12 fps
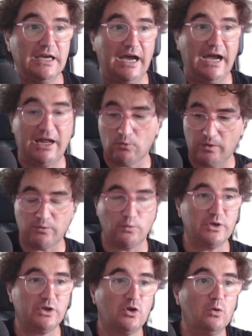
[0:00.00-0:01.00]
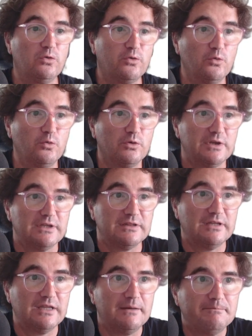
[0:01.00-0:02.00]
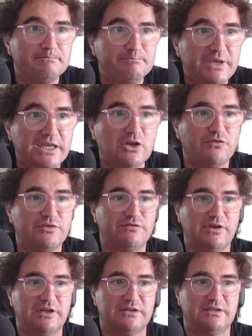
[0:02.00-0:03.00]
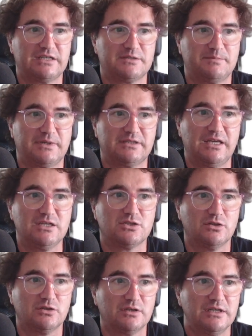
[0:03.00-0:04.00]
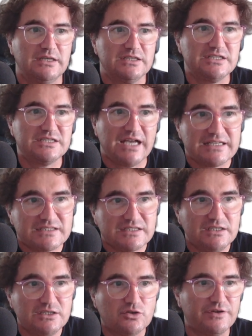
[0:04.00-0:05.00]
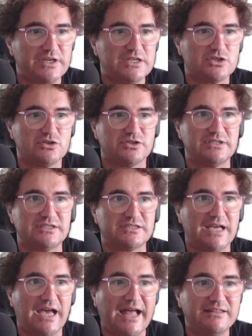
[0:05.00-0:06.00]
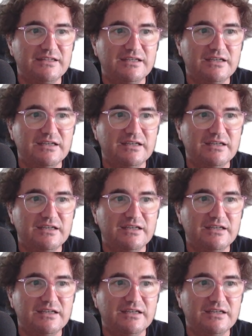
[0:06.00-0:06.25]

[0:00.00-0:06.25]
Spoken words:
And when we go through the peak of inflated expectation, just the innovations and the